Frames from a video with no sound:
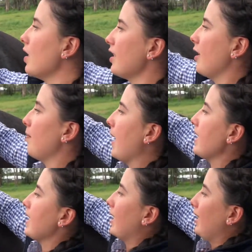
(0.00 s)
So
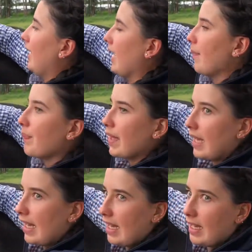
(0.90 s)
basically
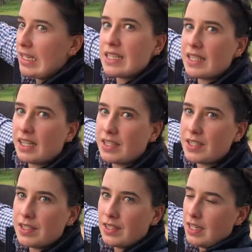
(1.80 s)
here you're
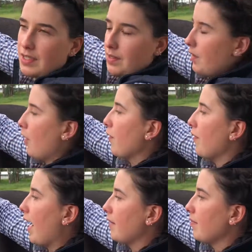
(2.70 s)
there's no
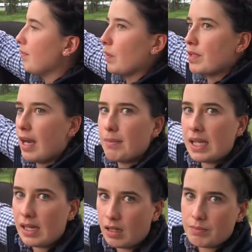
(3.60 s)
fat built up
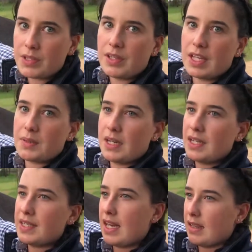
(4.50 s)
here. So that's where you
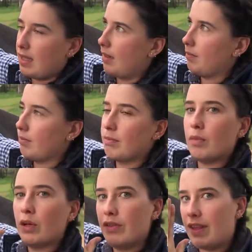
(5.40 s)
see that
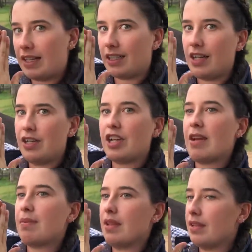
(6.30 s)
more of that kind of
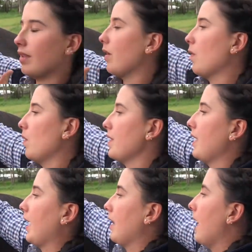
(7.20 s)
shape in your horse
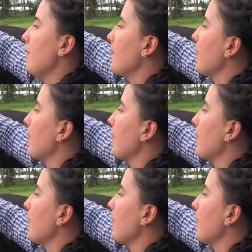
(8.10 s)
like that.